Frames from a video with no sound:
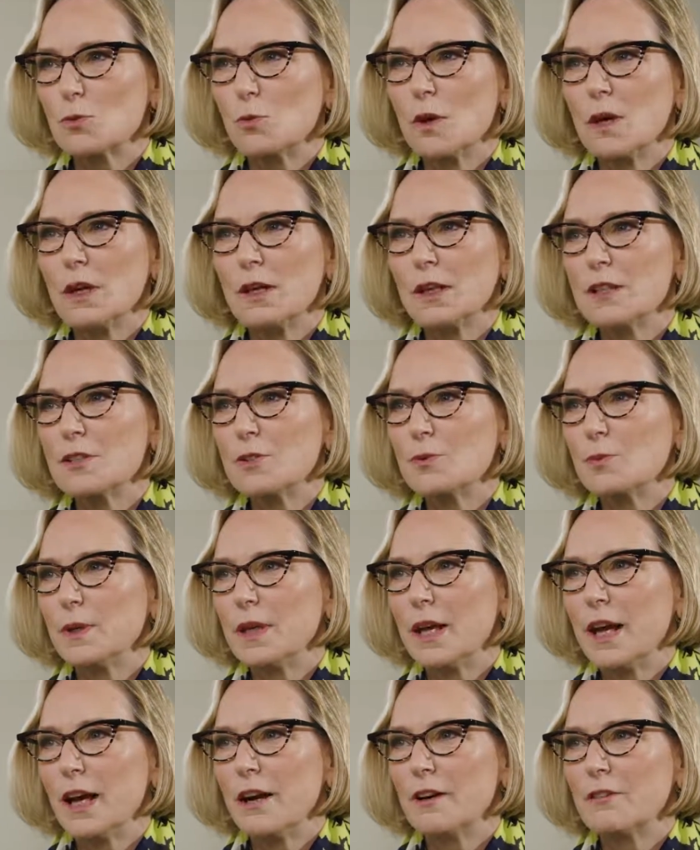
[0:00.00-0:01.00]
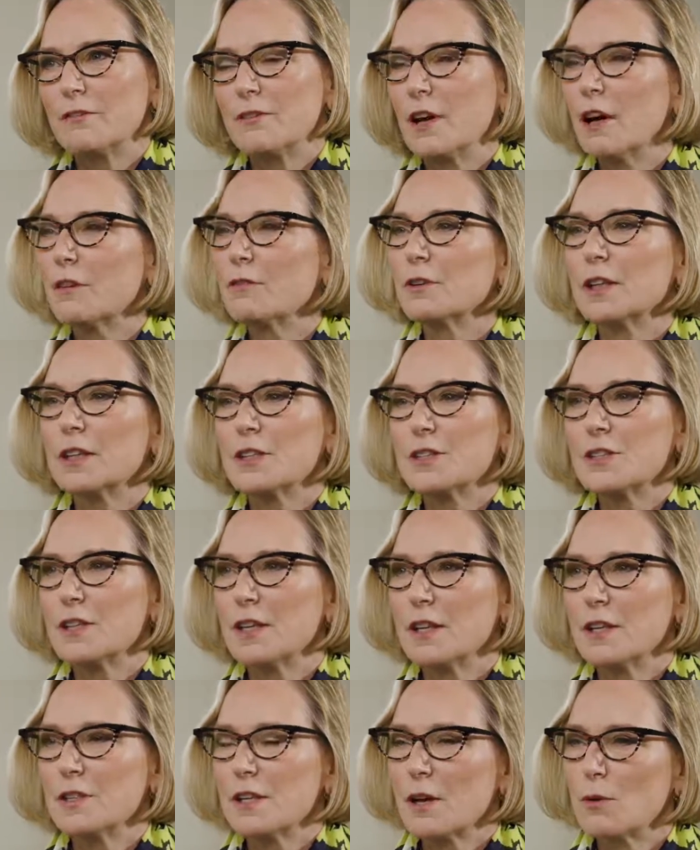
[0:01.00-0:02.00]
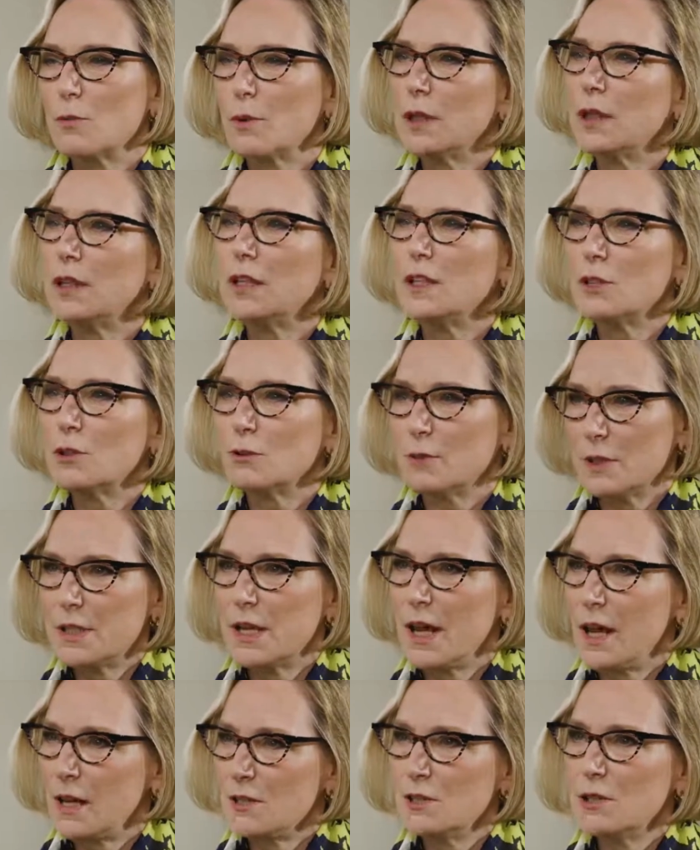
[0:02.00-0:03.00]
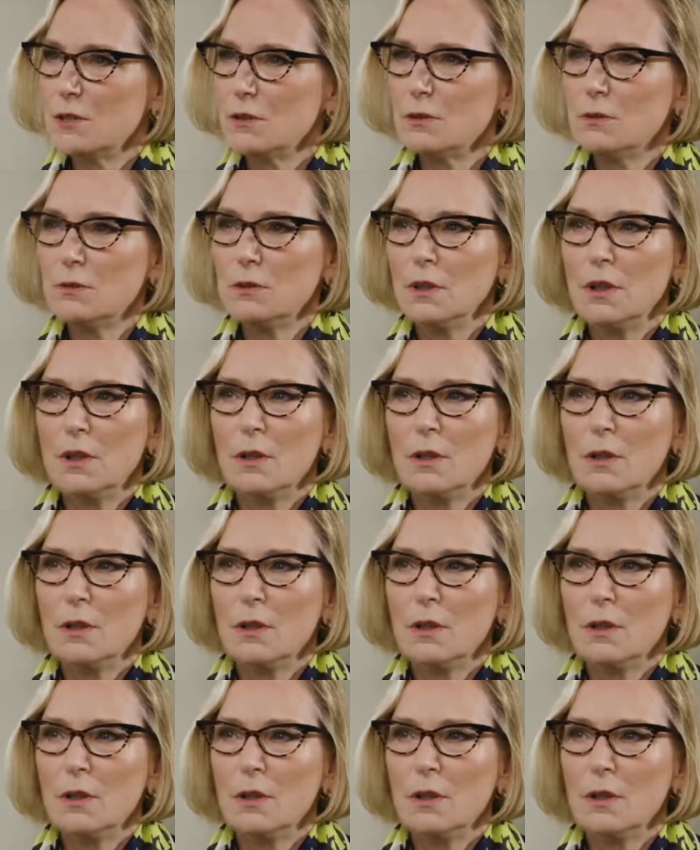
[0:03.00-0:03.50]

One is we have governance things that we need to attend to,